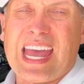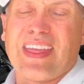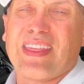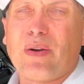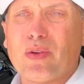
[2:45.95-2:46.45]

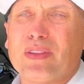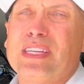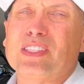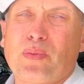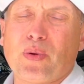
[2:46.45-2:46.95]
That really
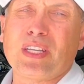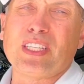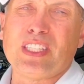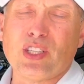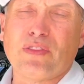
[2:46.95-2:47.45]
is a pretty
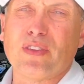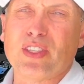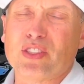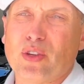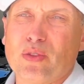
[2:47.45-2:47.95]
good deal for
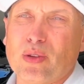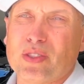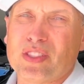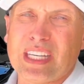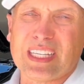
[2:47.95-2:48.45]
this third row
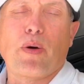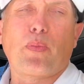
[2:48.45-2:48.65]
seat.